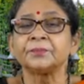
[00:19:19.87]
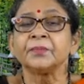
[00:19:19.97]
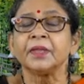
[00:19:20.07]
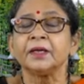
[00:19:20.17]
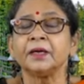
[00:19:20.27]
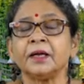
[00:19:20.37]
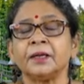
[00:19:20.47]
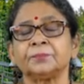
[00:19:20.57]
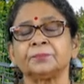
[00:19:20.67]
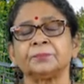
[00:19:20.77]

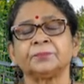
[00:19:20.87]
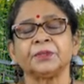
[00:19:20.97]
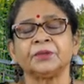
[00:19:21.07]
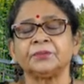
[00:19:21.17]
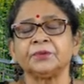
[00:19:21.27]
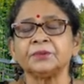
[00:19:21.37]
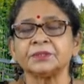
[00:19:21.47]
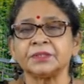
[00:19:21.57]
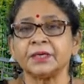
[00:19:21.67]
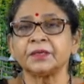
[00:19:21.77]
the
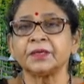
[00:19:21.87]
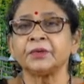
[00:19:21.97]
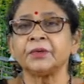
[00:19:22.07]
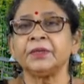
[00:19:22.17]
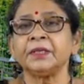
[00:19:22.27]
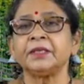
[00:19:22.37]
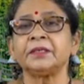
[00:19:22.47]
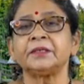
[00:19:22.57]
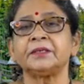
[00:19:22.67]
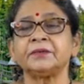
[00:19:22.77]
fruits that are growing
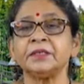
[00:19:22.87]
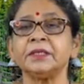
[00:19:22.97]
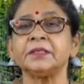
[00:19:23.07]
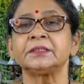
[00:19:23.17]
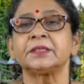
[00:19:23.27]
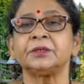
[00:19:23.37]
in the trees,